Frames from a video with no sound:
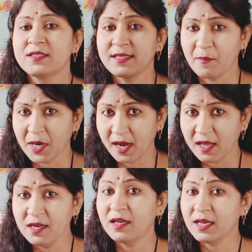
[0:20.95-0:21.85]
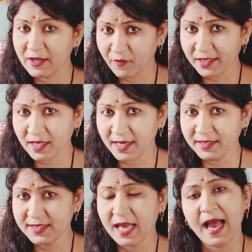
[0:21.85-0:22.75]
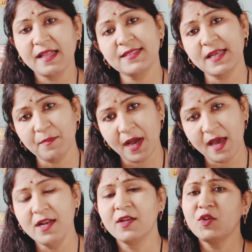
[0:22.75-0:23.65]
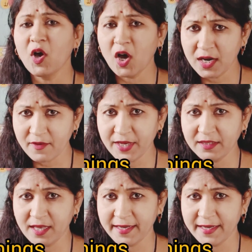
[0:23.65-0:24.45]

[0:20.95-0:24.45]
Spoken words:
Some are living things and some are non-living